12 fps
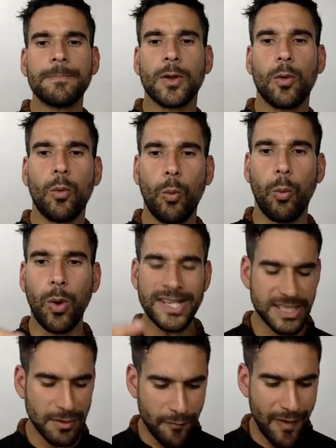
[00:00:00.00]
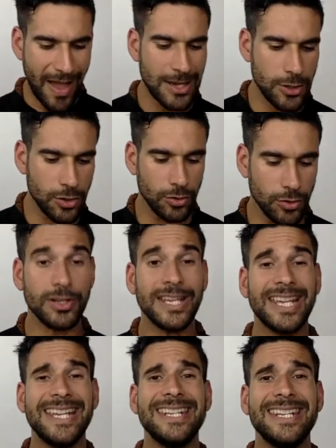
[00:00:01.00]
what is the value
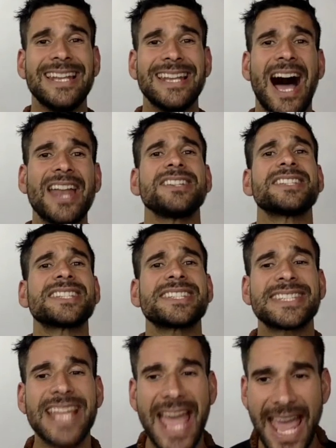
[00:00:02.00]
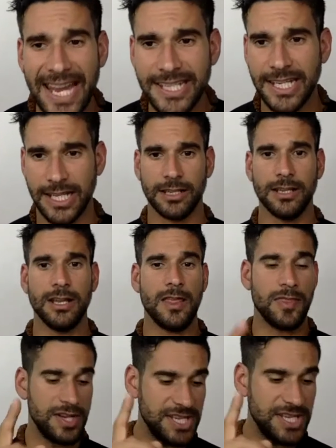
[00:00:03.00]
in understanding
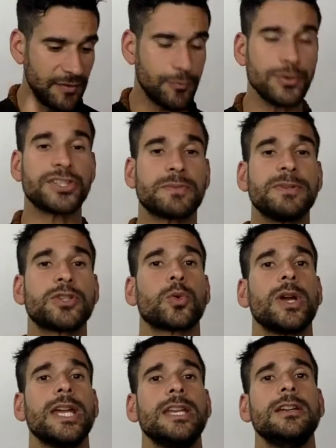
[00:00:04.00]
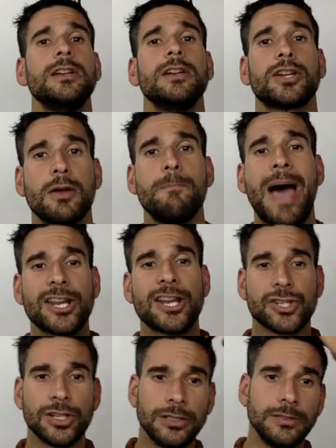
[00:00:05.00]
the difference between
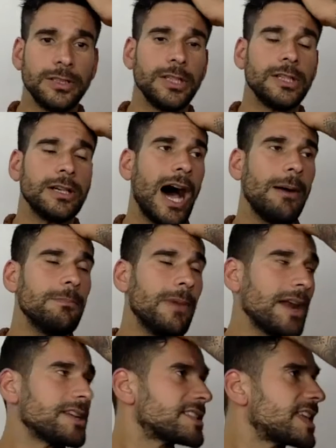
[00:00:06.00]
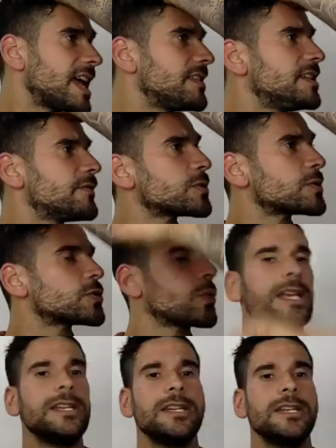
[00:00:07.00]
compassion, understanding the difference
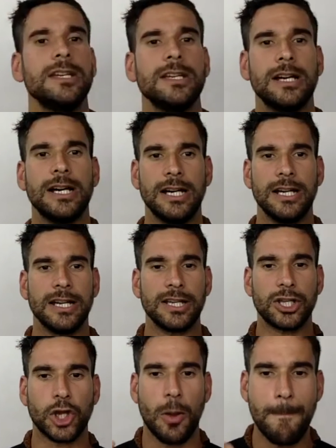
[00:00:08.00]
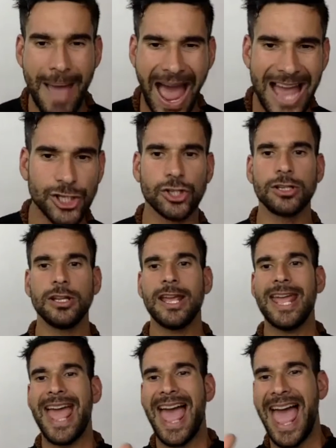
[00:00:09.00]
between compassion
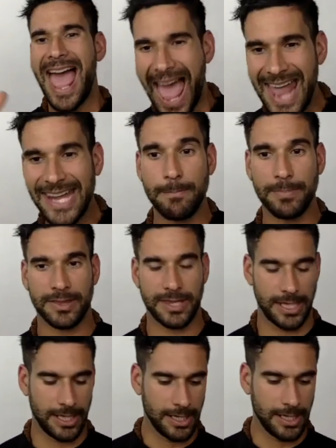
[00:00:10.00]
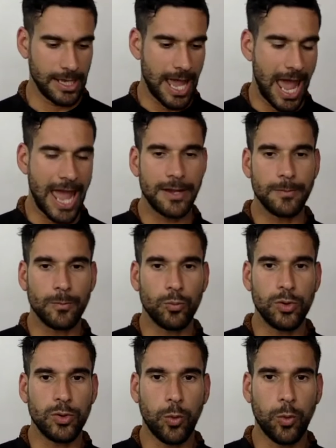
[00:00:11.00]
and empathy? And
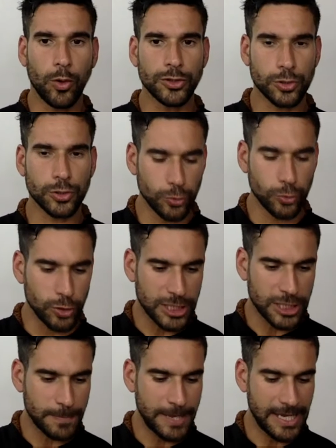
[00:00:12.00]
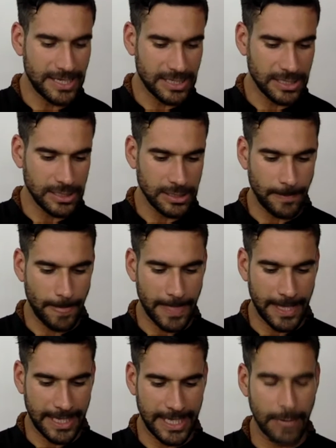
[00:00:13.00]
we want to speak to
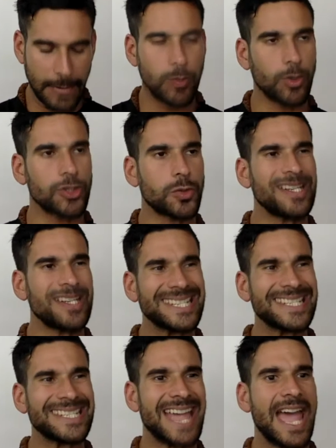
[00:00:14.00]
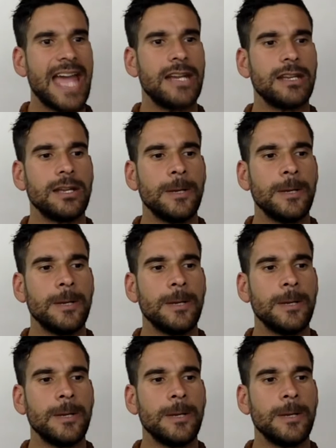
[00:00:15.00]
here, we want to understand